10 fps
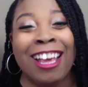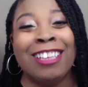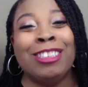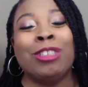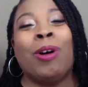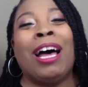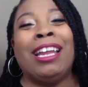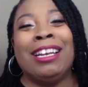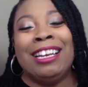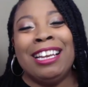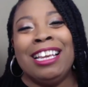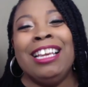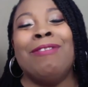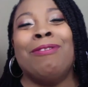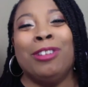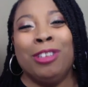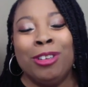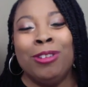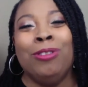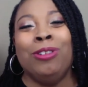And so I need for
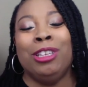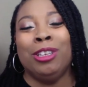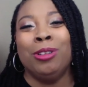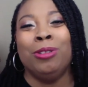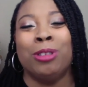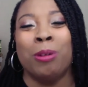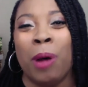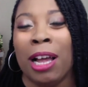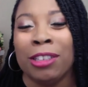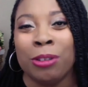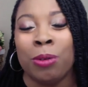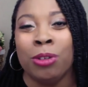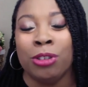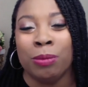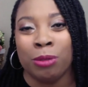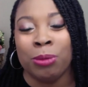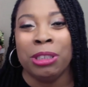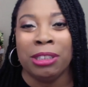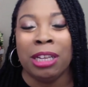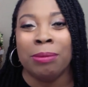you to use the wise courtship
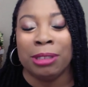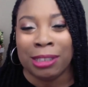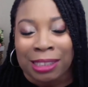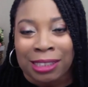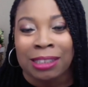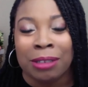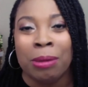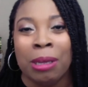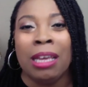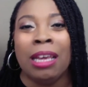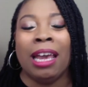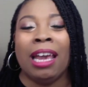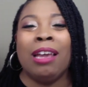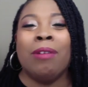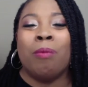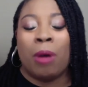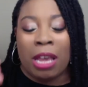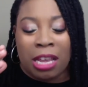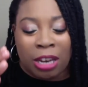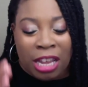three-step system. And
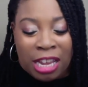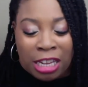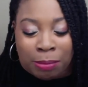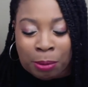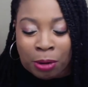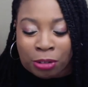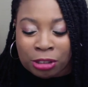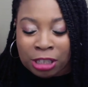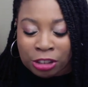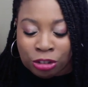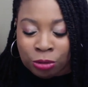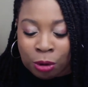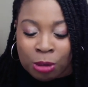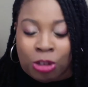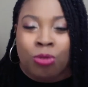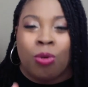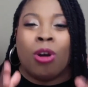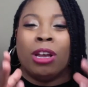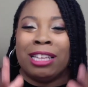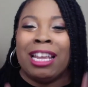and each person that you are with, you
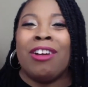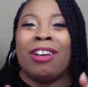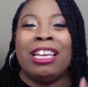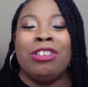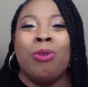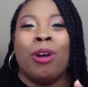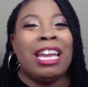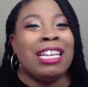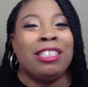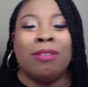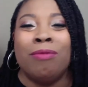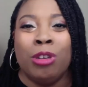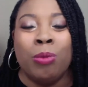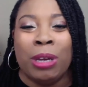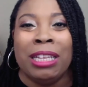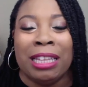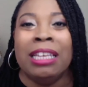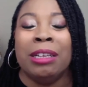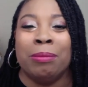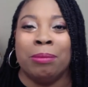are they are you are interviewing
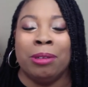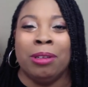them